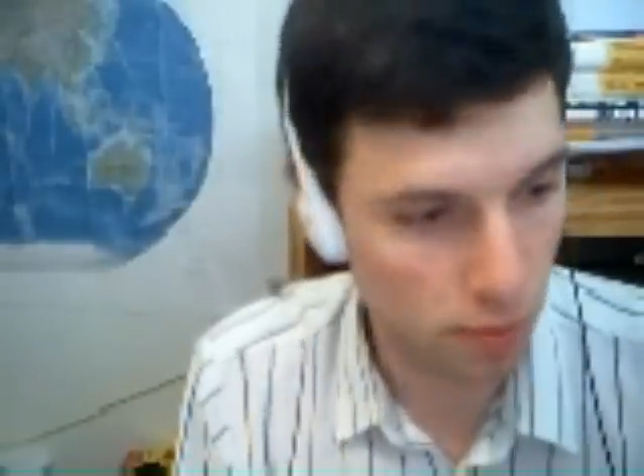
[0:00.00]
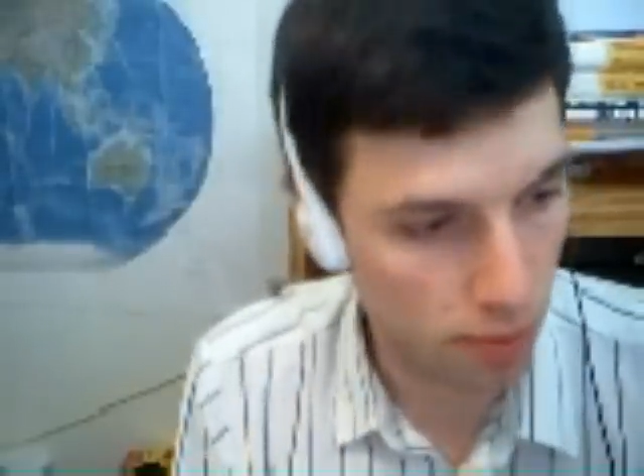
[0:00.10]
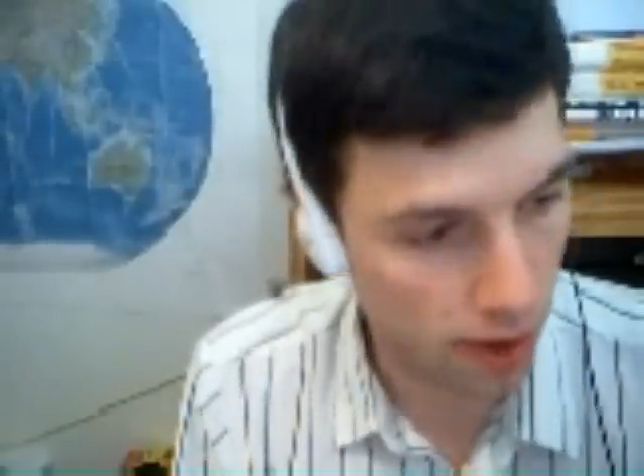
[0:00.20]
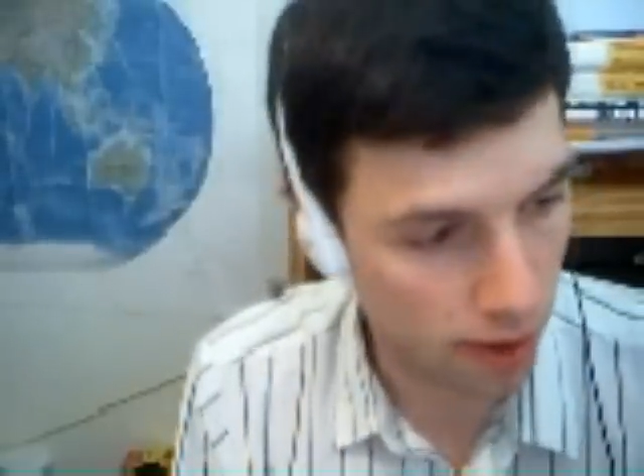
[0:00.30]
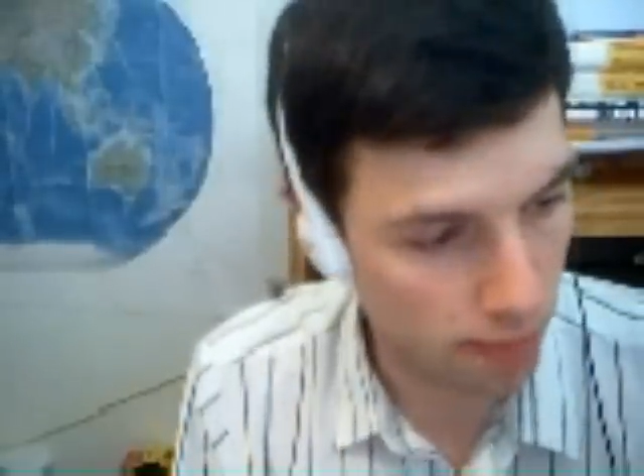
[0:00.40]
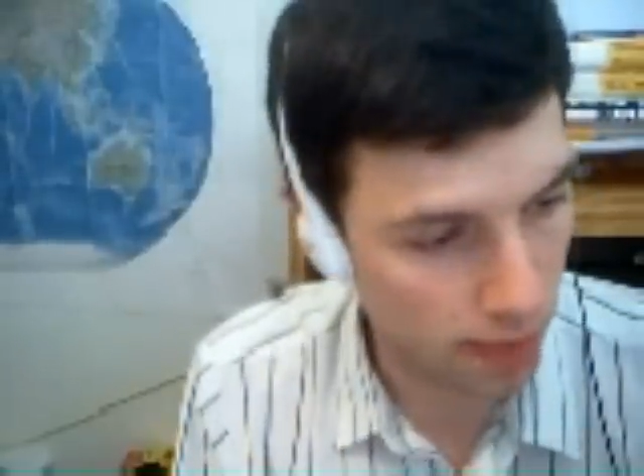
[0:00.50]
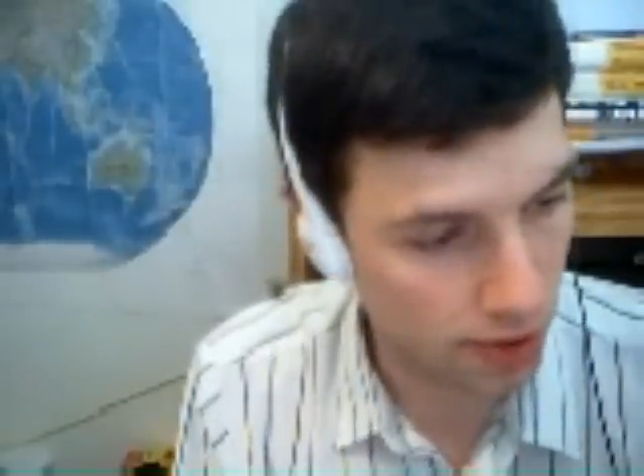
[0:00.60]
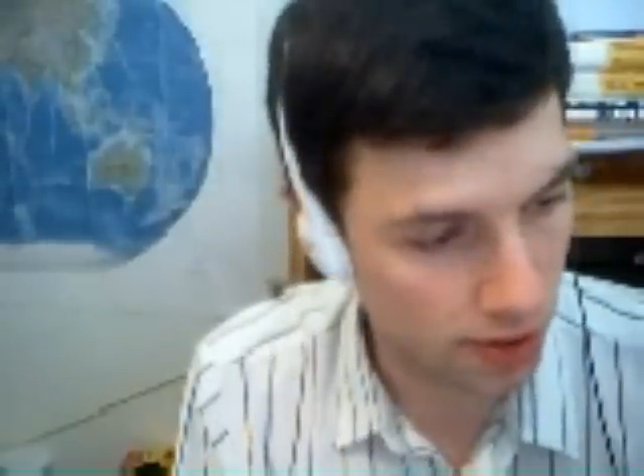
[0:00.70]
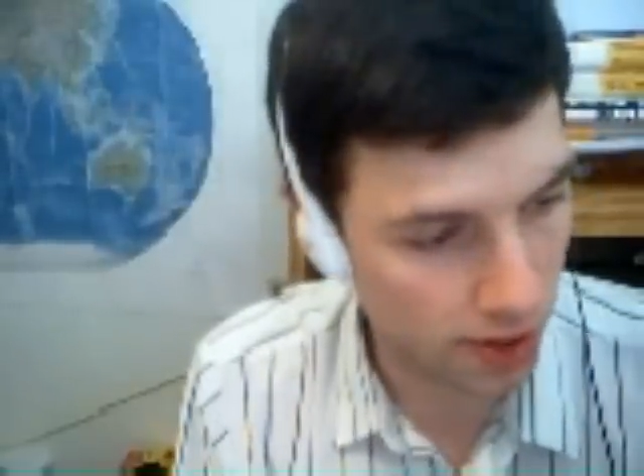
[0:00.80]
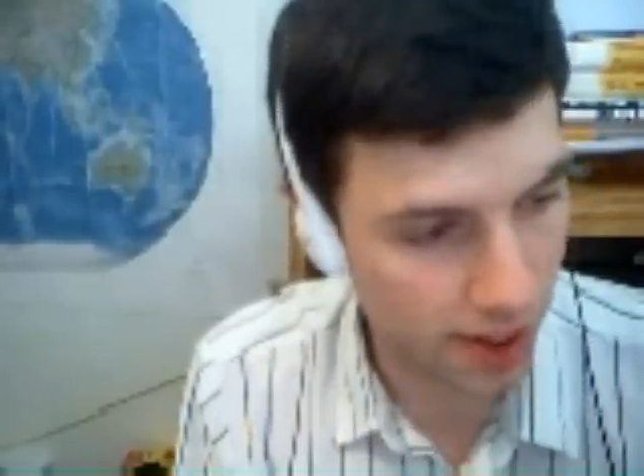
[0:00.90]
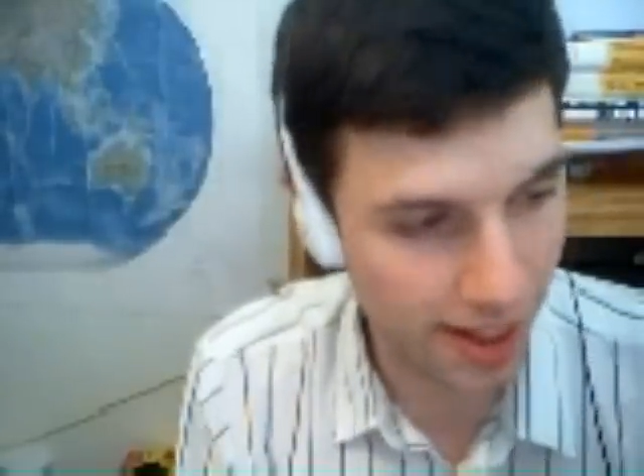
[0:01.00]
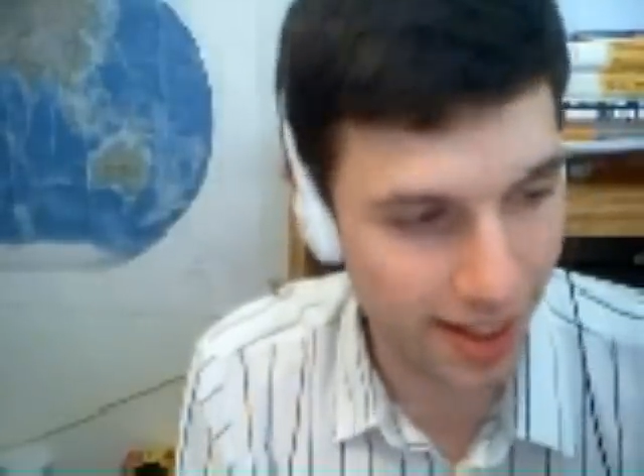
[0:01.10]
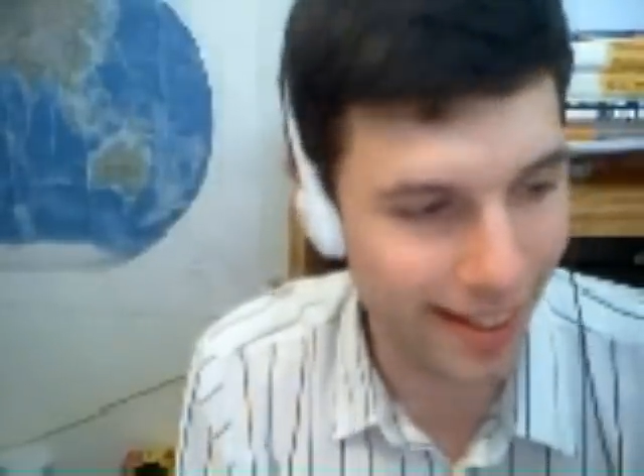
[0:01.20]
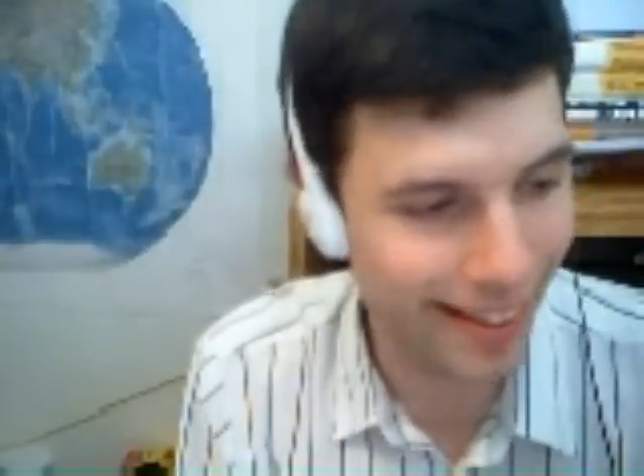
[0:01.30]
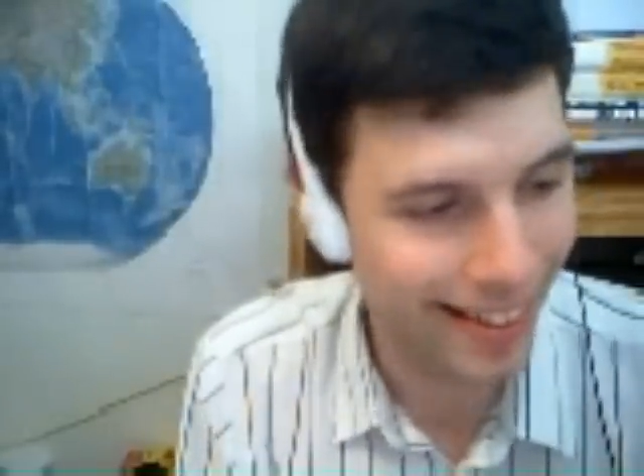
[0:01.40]

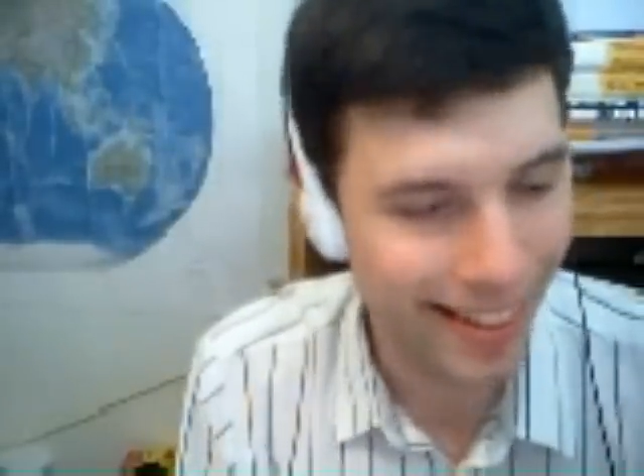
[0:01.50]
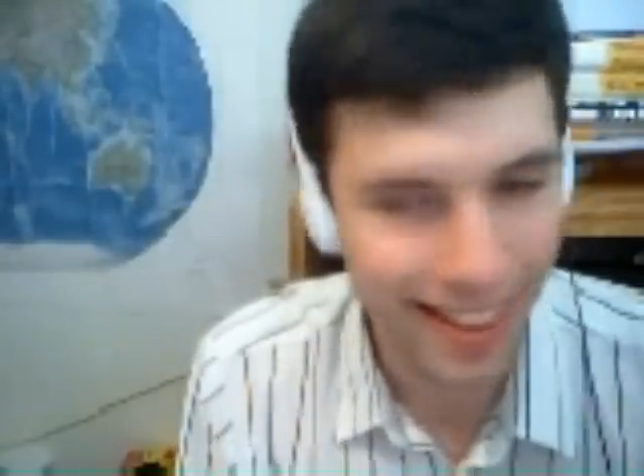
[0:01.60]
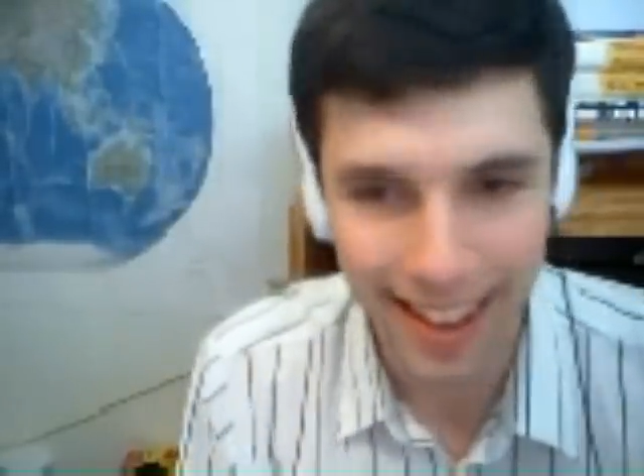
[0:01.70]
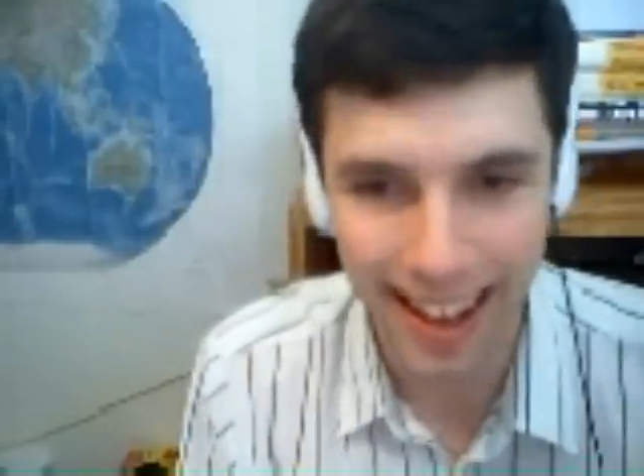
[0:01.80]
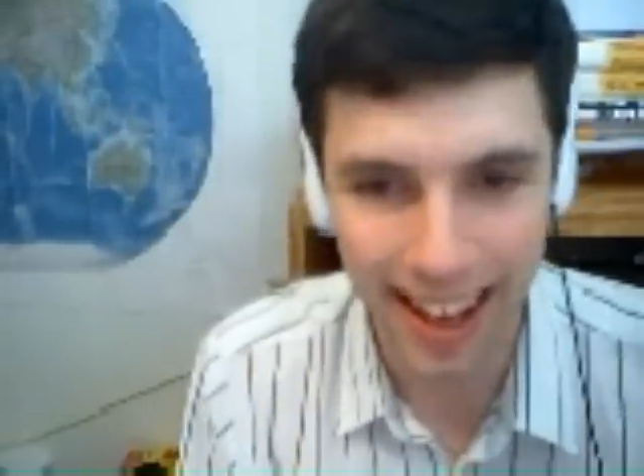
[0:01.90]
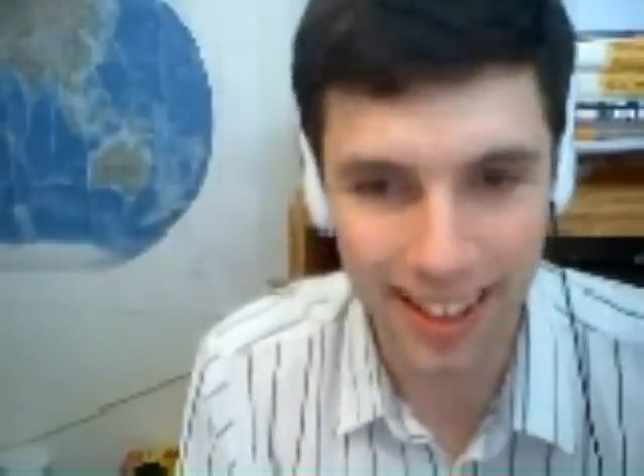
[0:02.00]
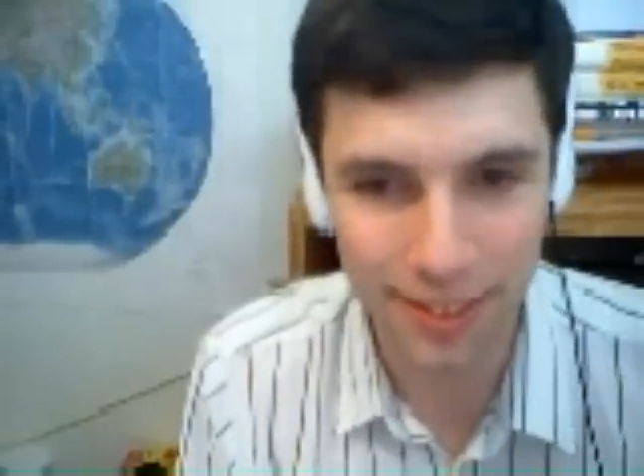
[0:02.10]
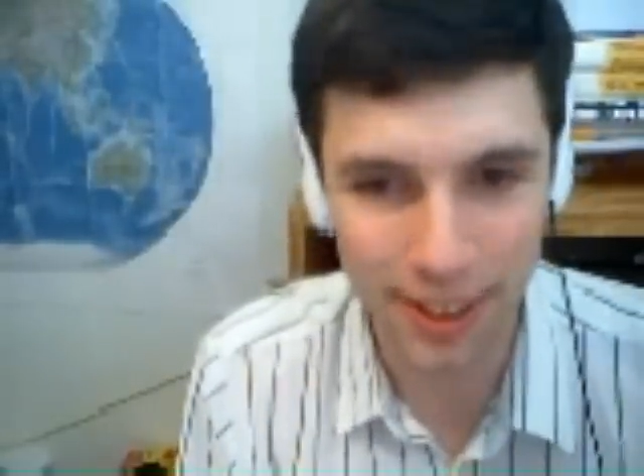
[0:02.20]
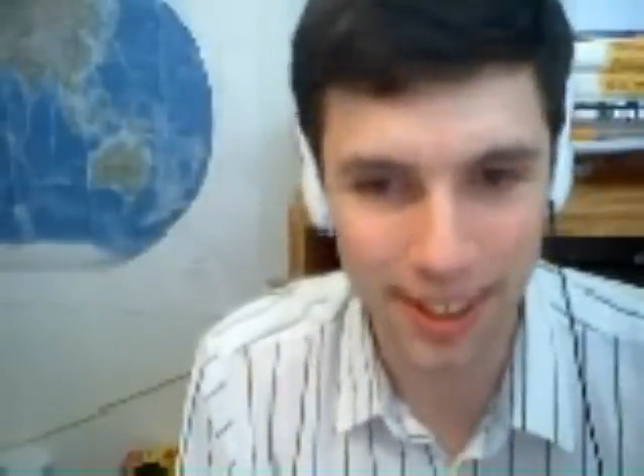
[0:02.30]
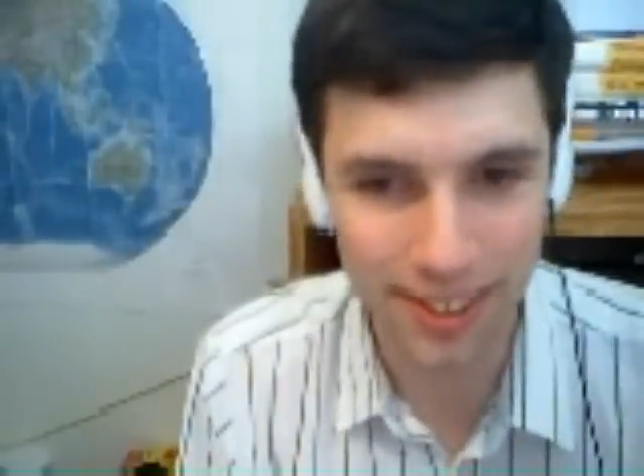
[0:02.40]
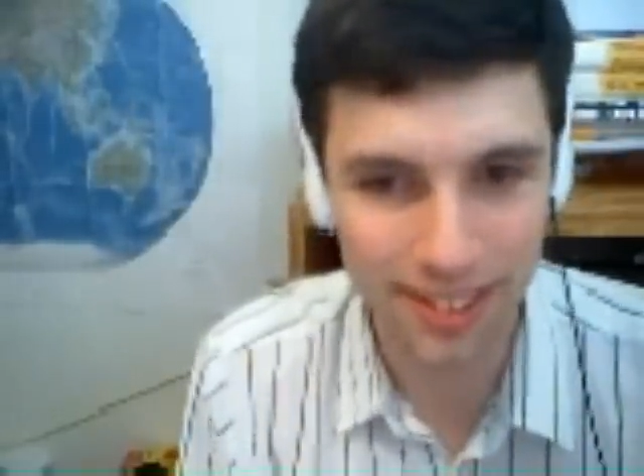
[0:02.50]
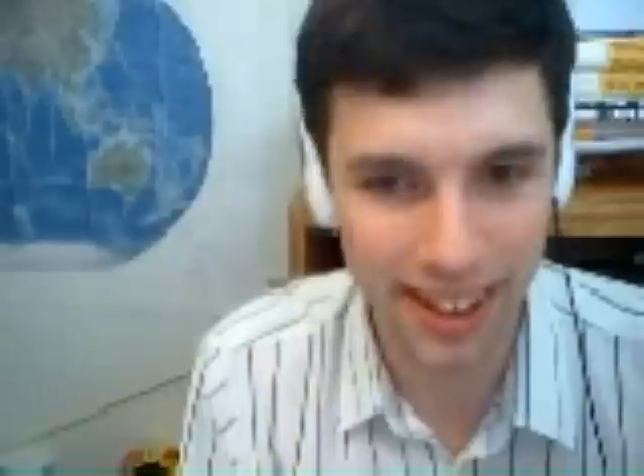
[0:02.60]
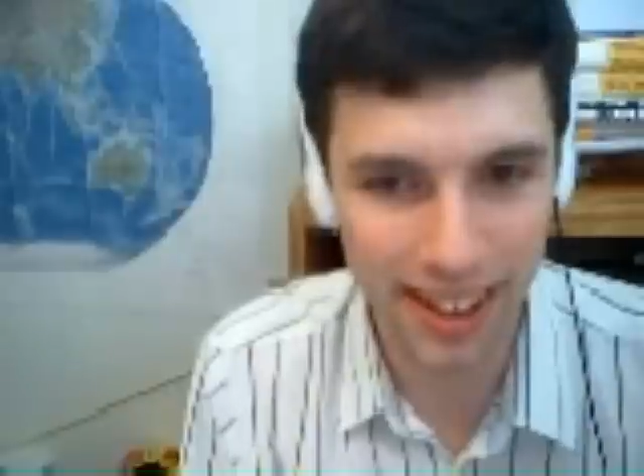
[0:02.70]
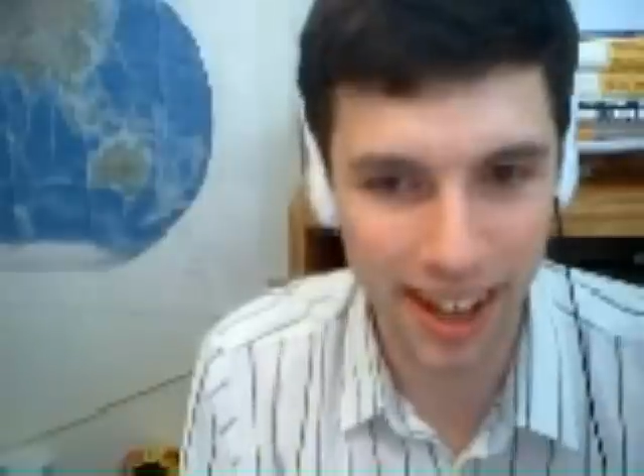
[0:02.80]
rhythmicity anyways?